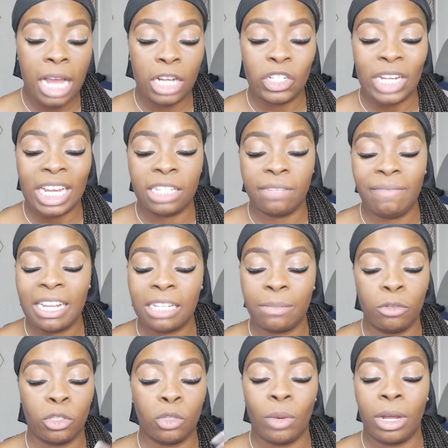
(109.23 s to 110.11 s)
Shades are
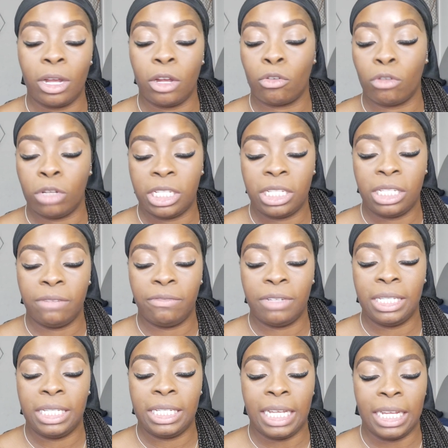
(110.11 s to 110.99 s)
flexible to work across
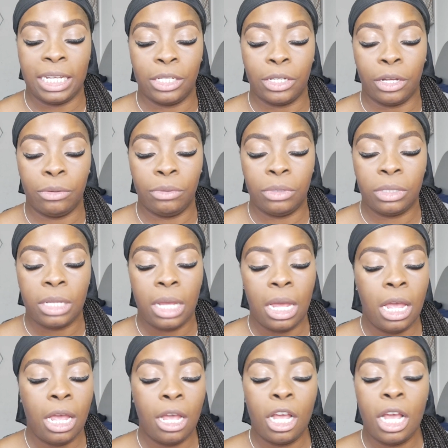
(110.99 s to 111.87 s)
different skin tones.
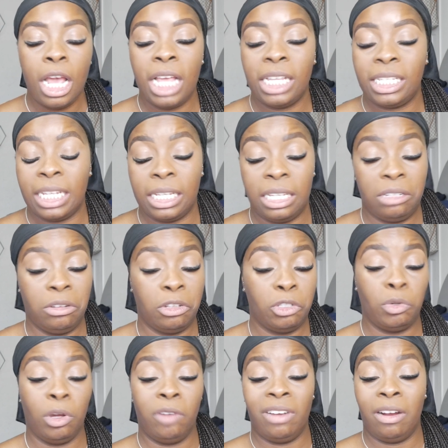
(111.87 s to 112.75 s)
It says it's
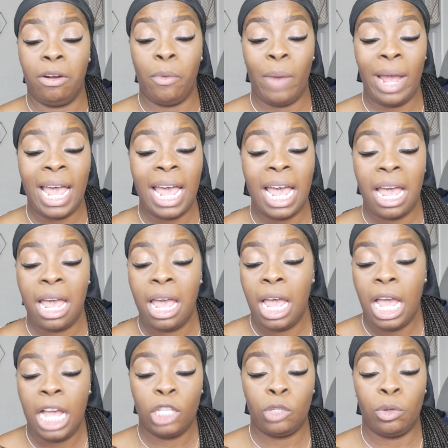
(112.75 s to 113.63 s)
got 12-hour wear,
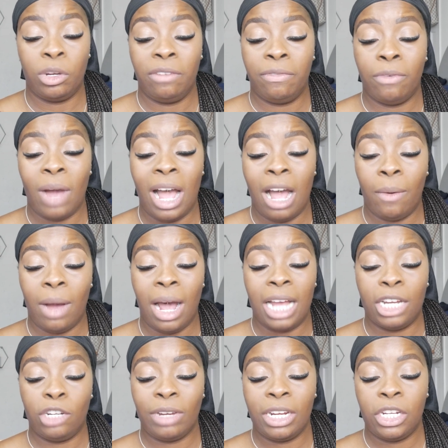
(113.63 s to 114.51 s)
24-hour
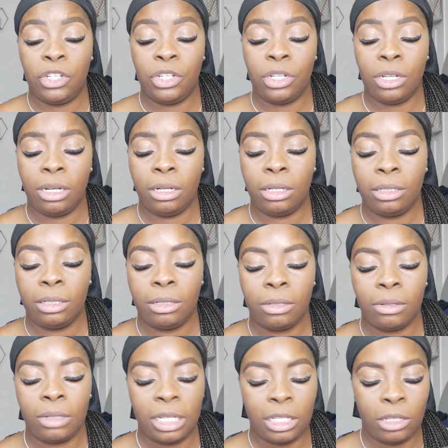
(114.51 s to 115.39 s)
hydration.
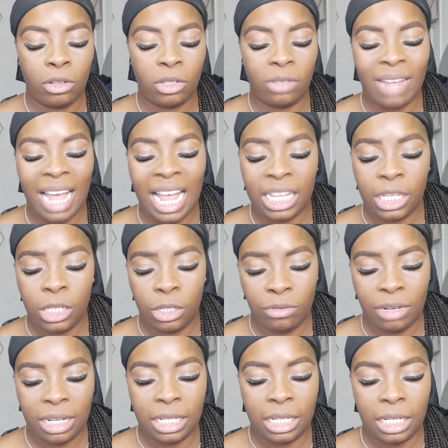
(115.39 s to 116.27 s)
There's lots of
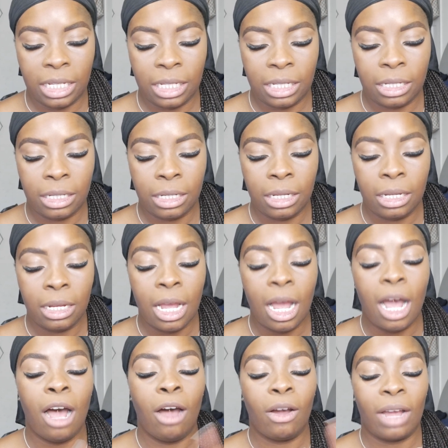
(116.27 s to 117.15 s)
asterisks.
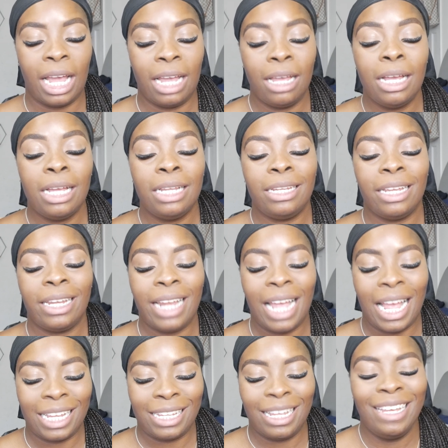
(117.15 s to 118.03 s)
Okay, near the
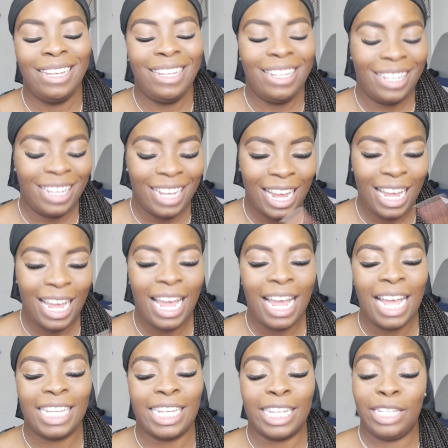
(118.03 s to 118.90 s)
act.
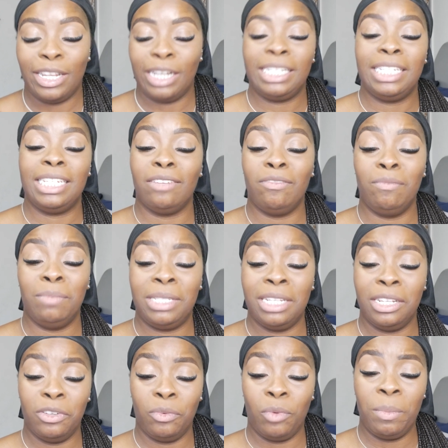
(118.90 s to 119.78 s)
It says
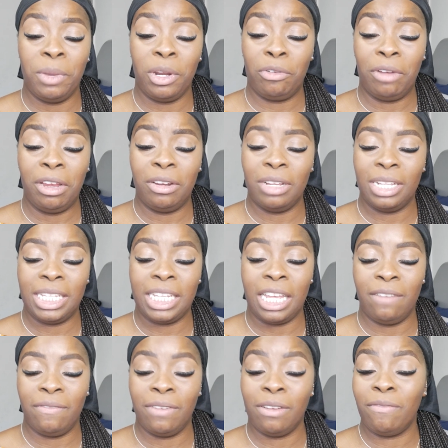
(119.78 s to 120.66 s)
97% of women agreed that
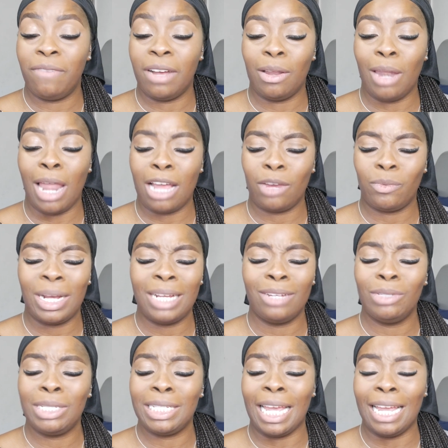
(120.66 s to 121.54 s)
skin feels lightweight
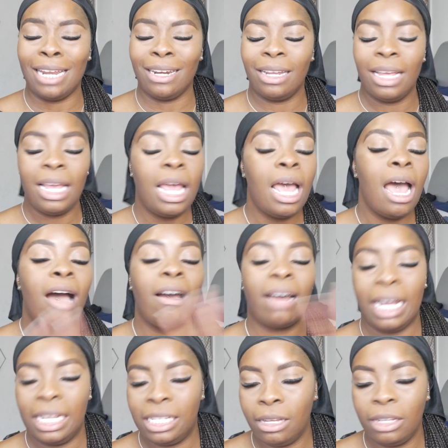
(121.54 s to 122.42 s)
on skin.
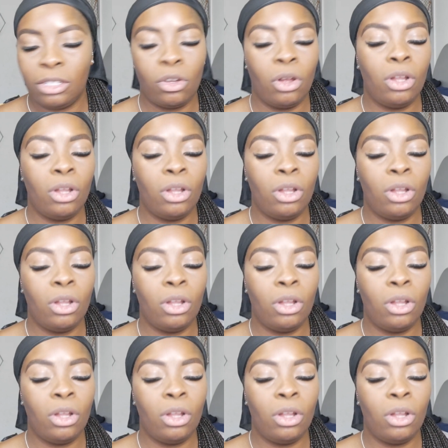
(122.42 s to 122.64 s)
Okay, so it's